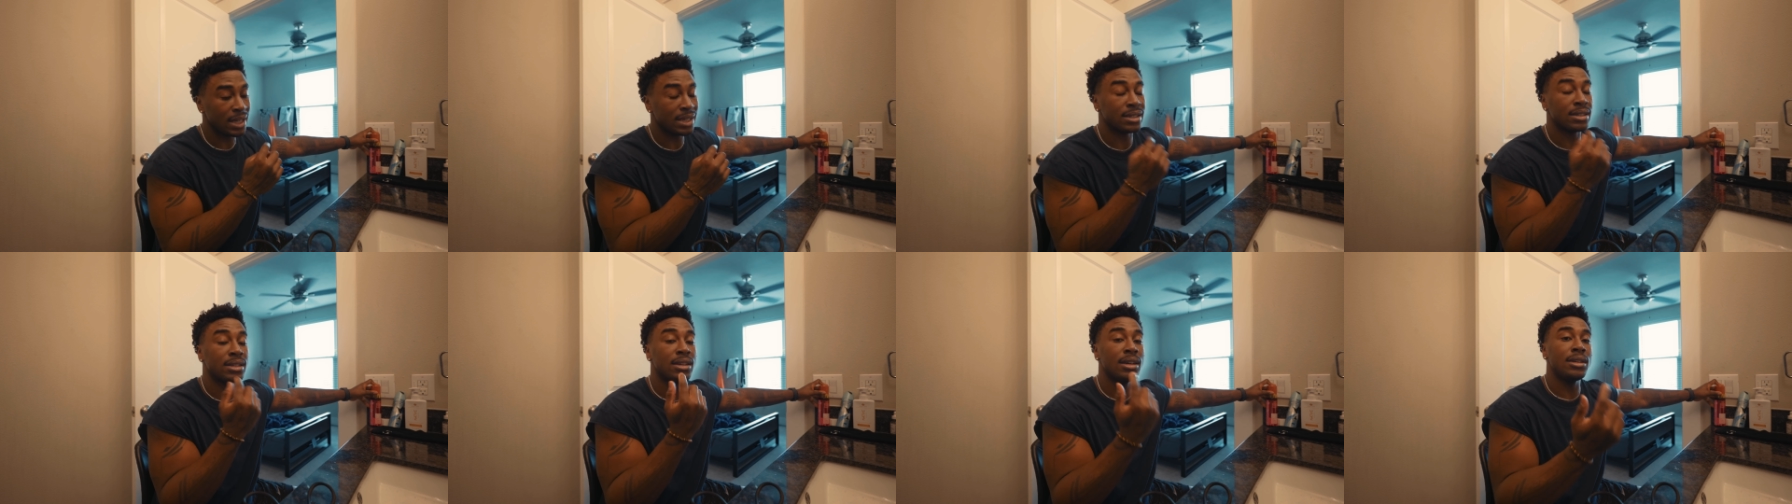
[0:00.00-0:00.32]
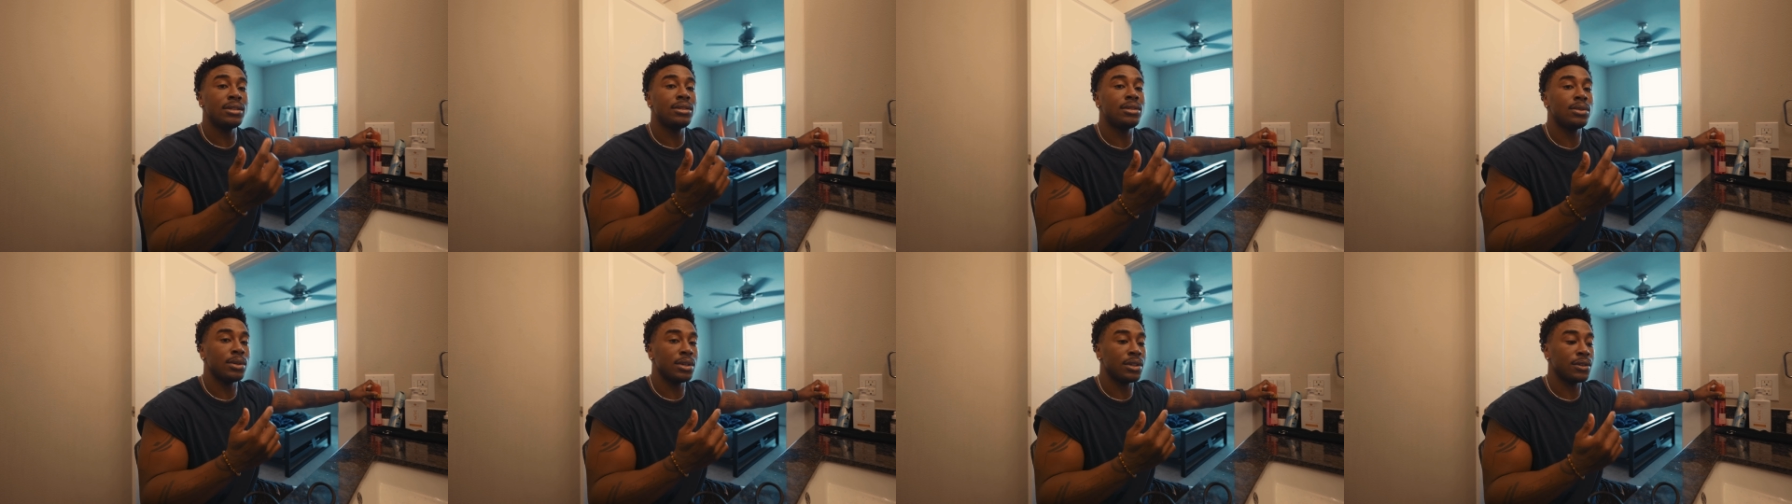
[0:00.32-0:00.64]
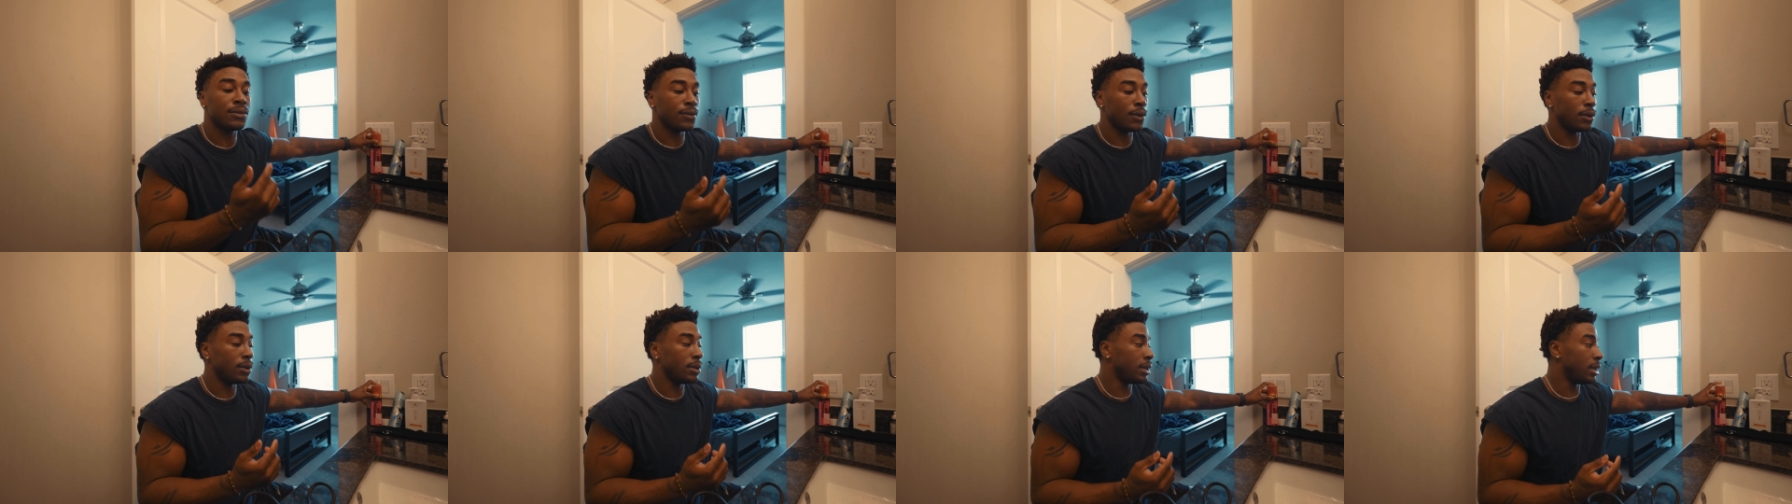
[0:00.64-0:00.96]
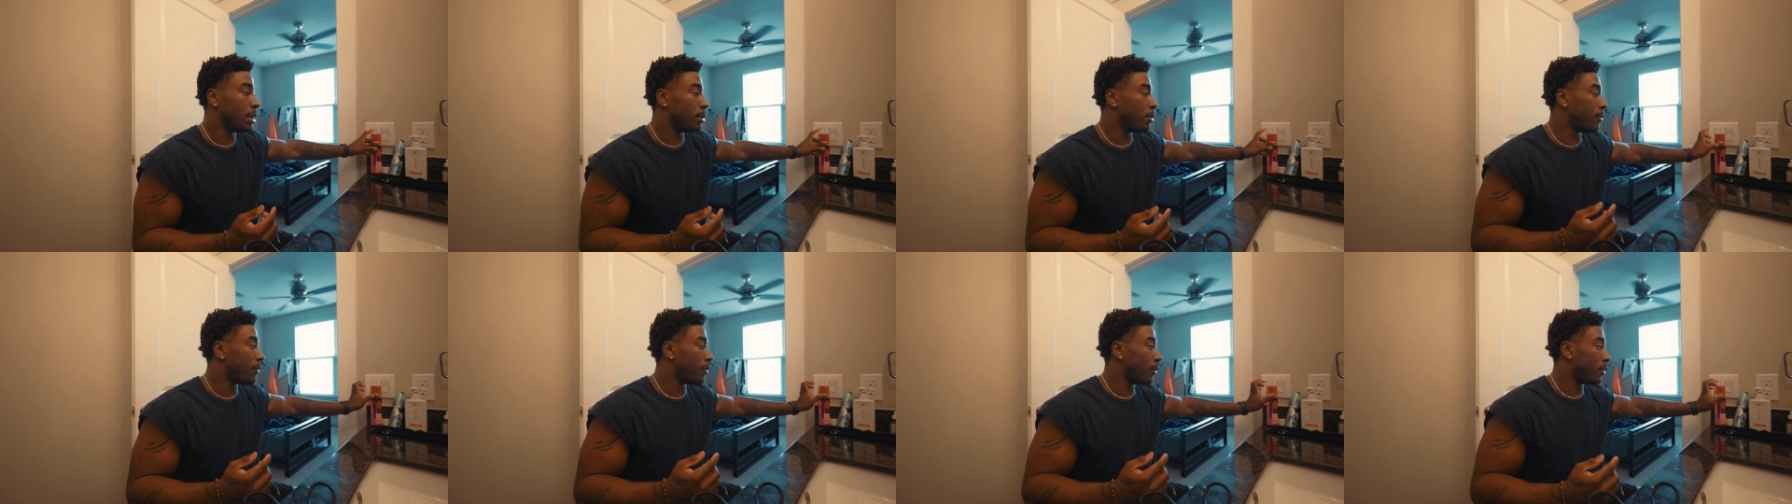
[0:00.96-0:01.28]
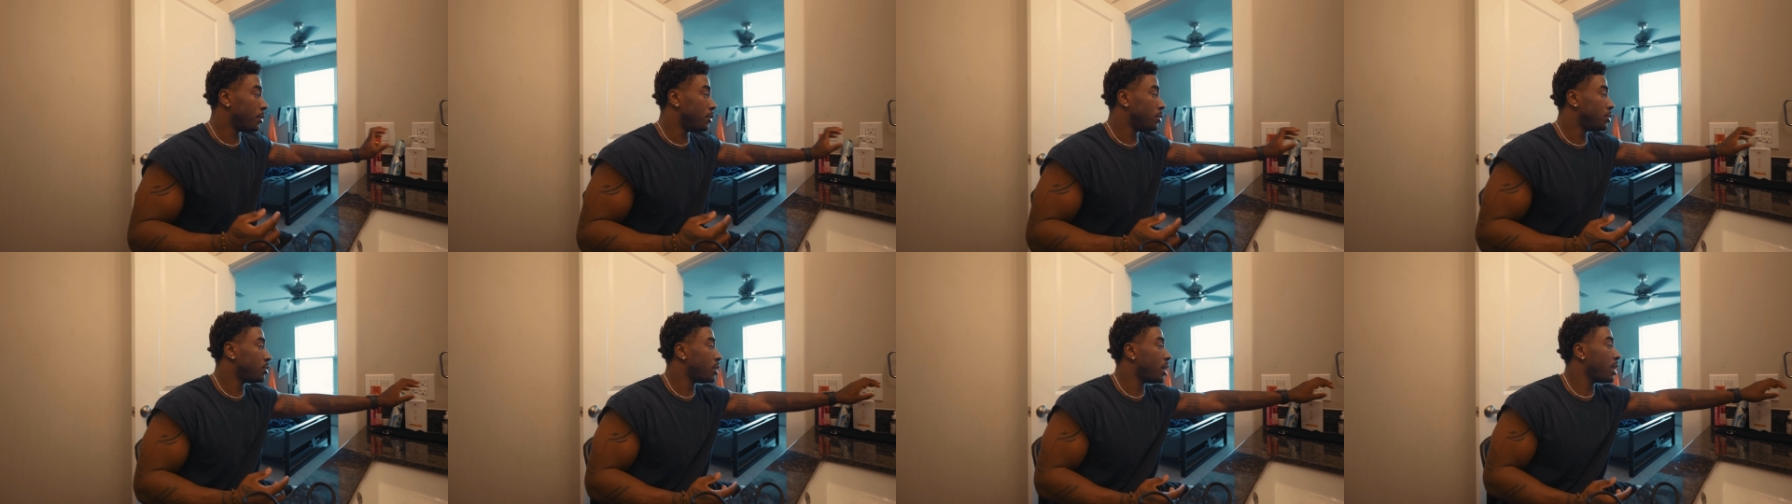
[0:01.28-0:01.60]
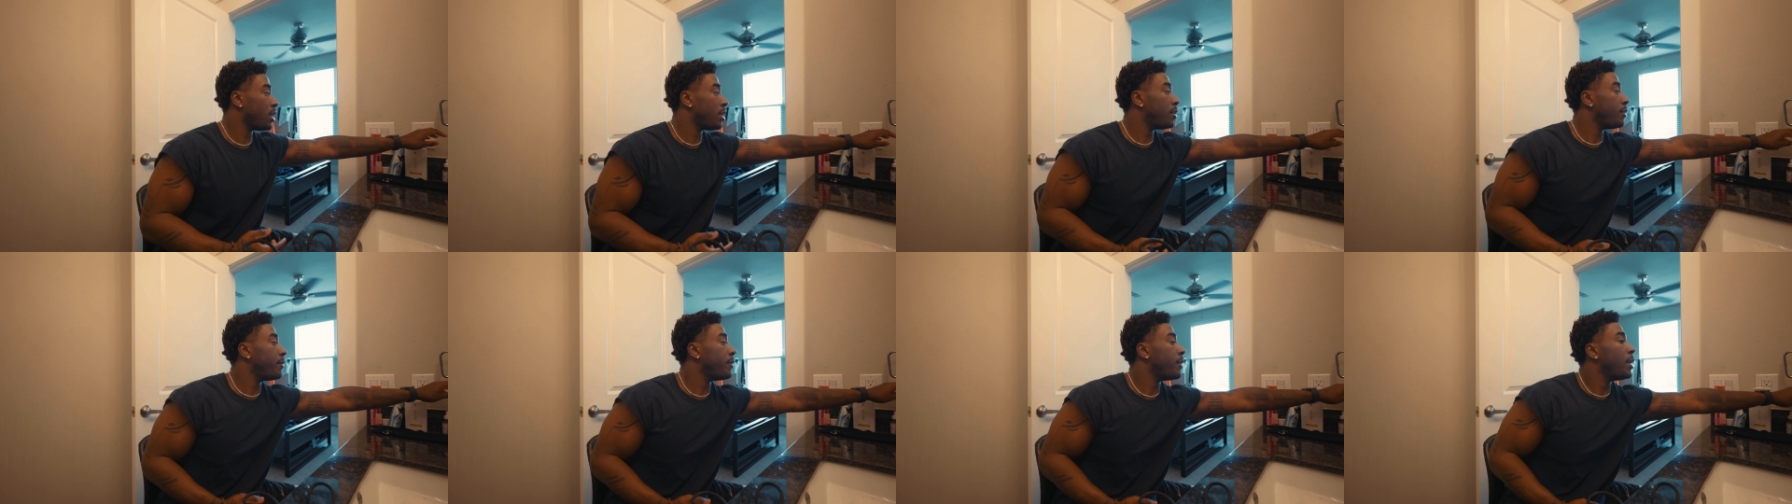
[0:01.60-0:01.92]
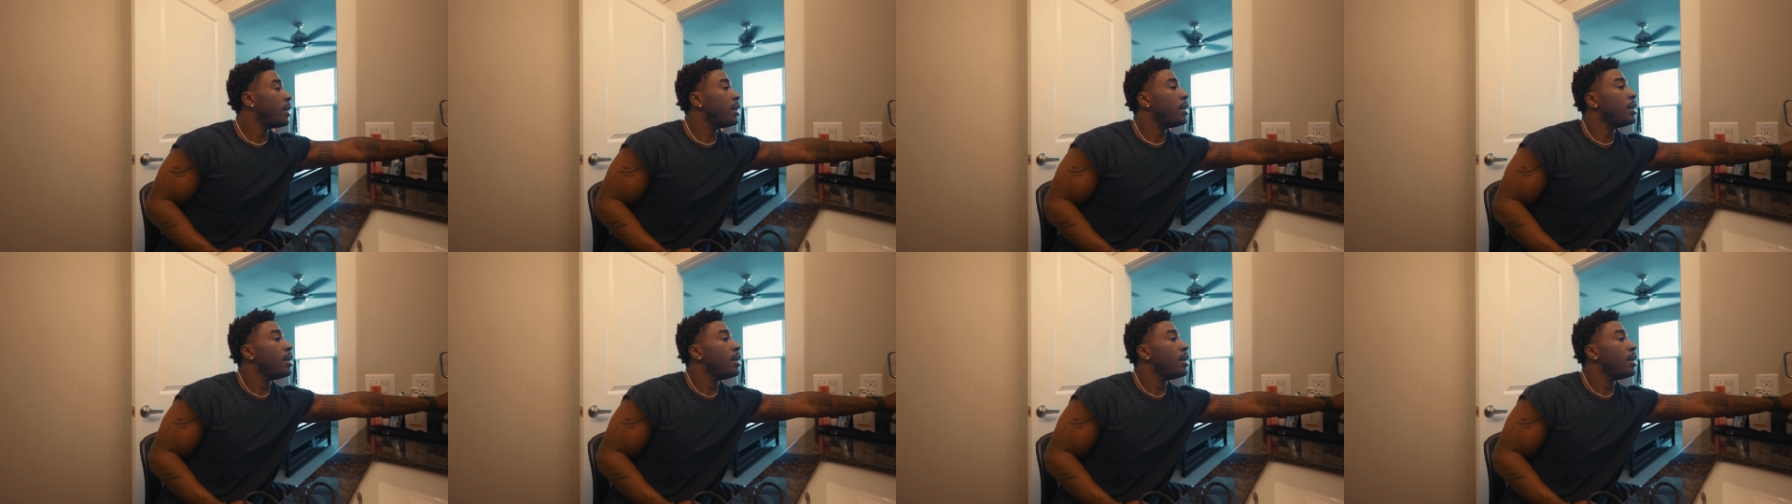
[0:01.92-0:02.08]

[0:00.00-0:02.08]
it's good to exfoliate before you shave